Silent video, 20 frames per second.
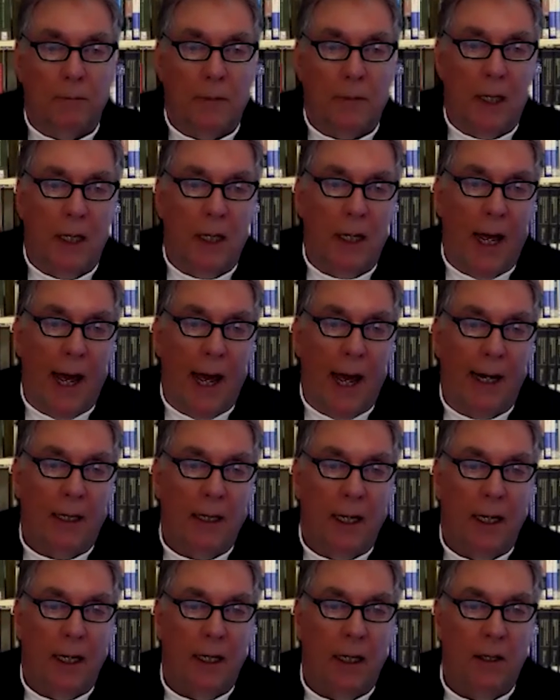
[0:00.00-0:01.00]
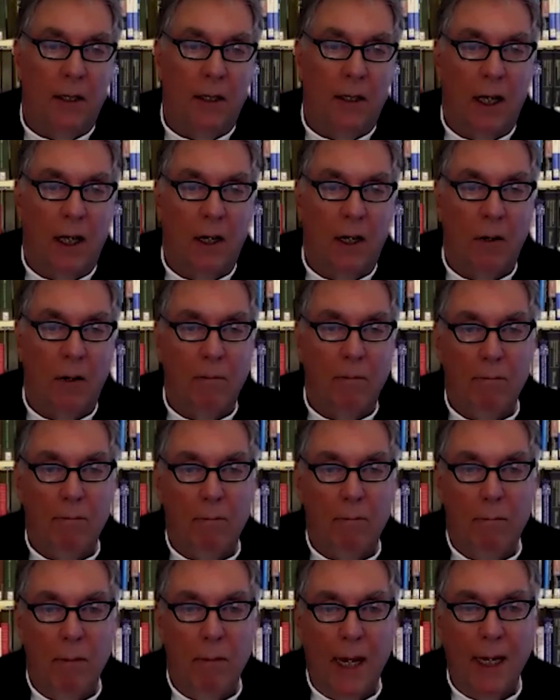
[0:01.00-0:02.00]
in acne that are
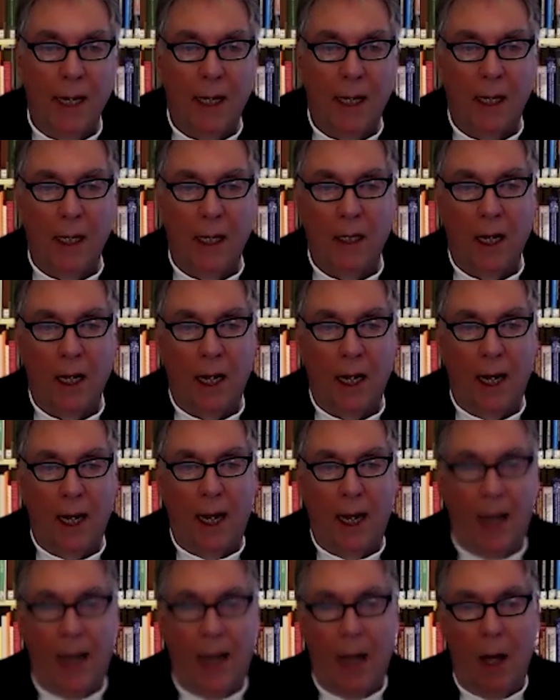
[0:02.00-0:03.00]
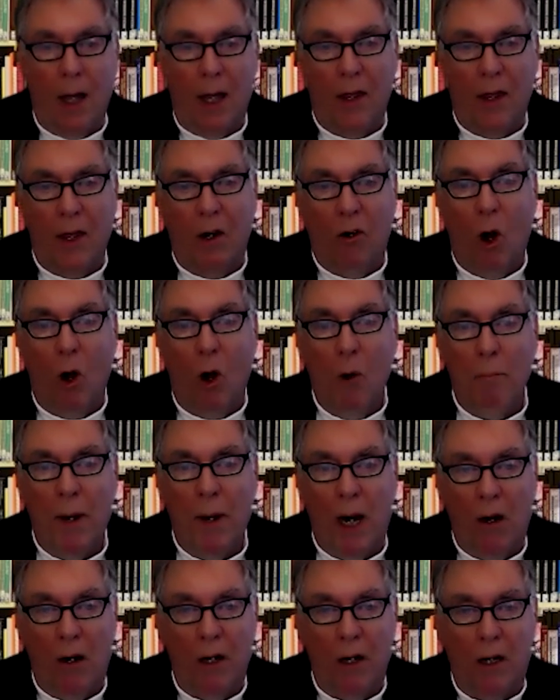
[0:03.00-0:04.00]
making their own
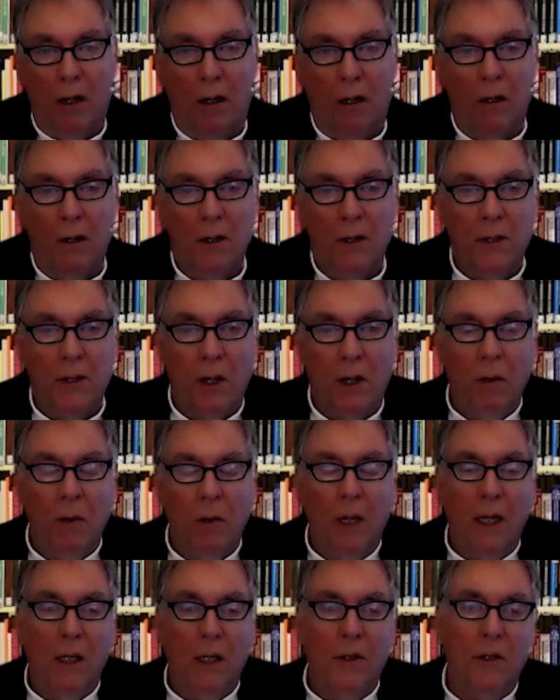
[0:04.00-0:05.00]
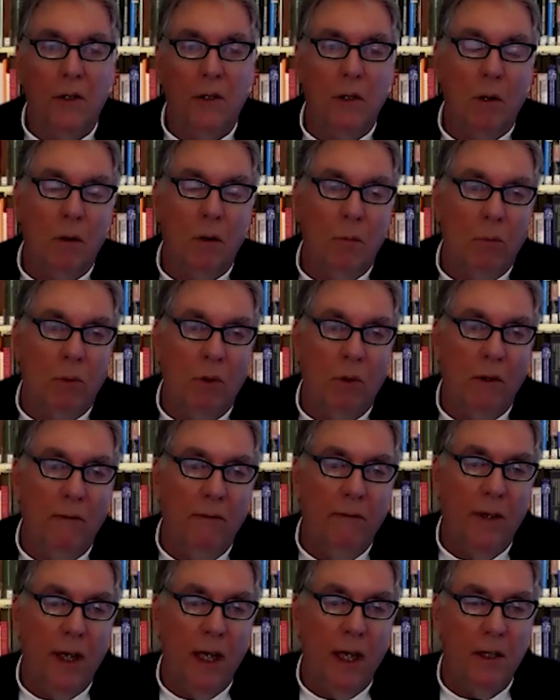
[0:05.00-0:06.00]
barrier. So it's
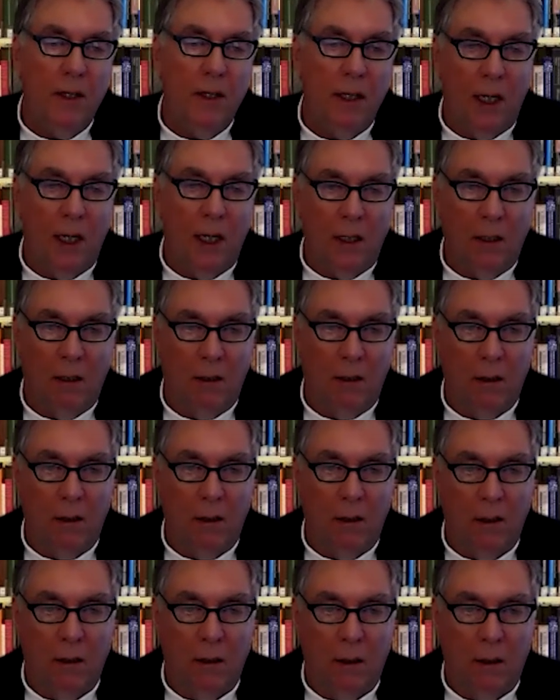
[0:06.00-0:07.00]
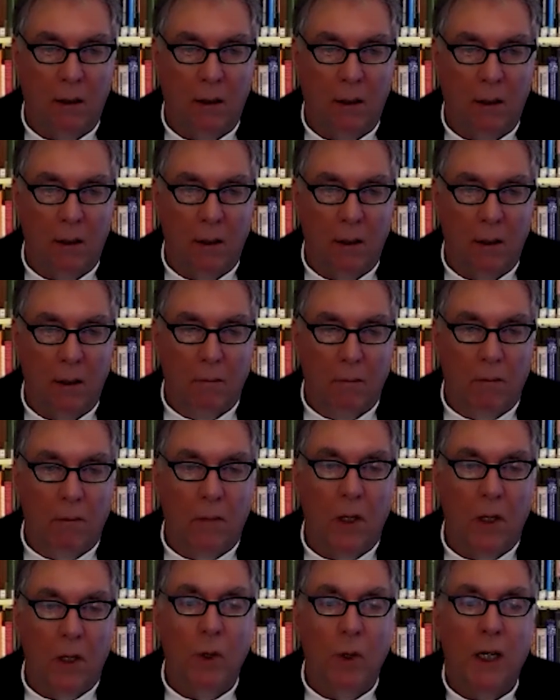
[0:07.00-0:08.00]
preventing
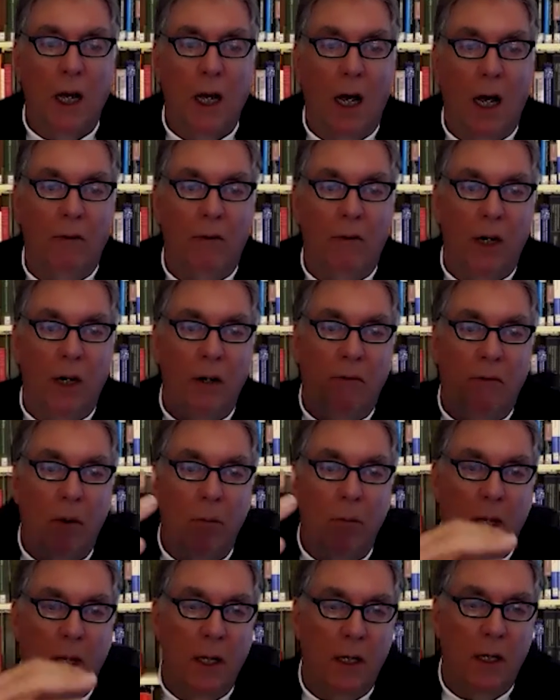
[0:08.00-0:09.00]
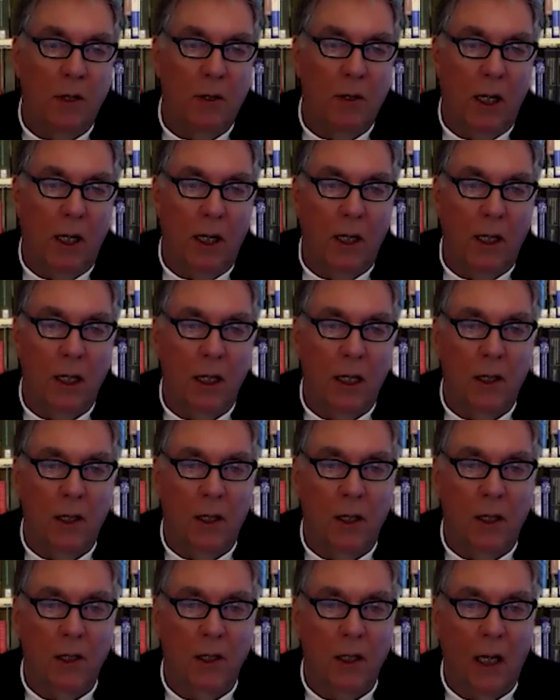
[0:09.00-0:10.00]
the recovery from penetrating into
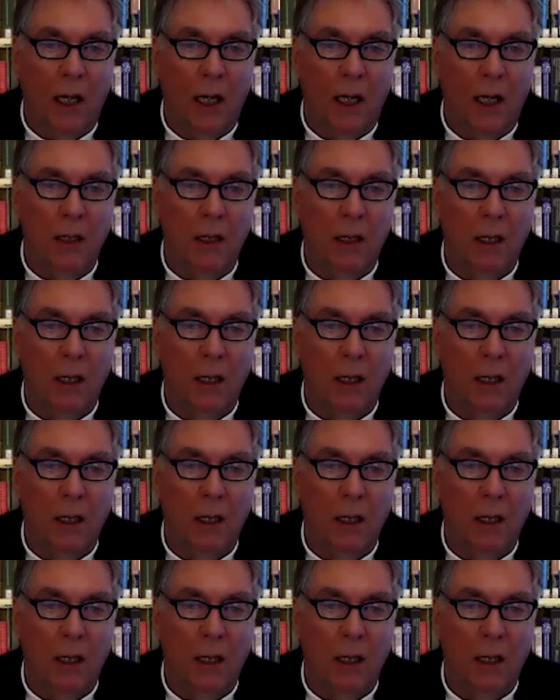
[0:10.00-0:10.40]
the skin.